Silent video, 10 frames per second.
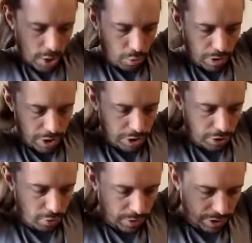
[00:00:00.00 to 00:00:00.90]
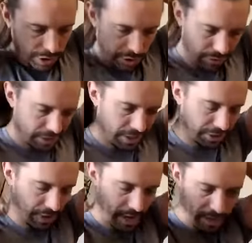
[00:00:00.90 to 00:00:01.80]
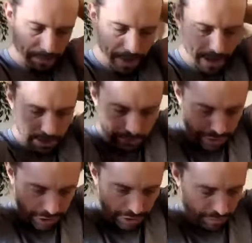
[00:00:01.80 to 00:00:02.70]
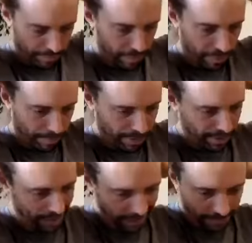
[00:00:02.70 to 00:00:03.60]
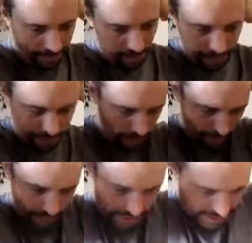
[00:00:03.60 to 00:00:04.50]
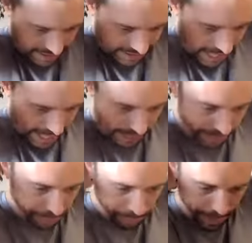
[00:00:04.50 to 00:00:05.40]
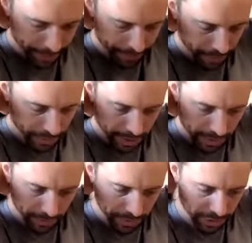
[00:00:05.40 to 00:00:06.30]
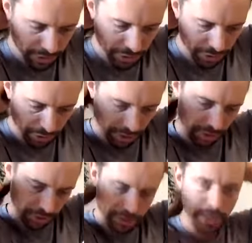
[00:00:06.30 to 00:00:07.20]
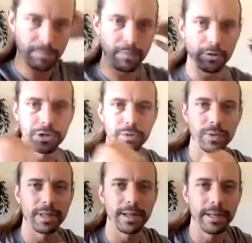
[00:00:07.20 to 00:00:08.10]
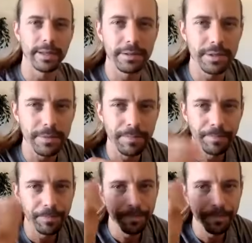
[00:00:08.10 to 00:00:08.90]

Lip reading: what you do is your knees are kind of bent. You just bring the legs forward and almost to the side a little bit, creating almost a circular type motion with the knees.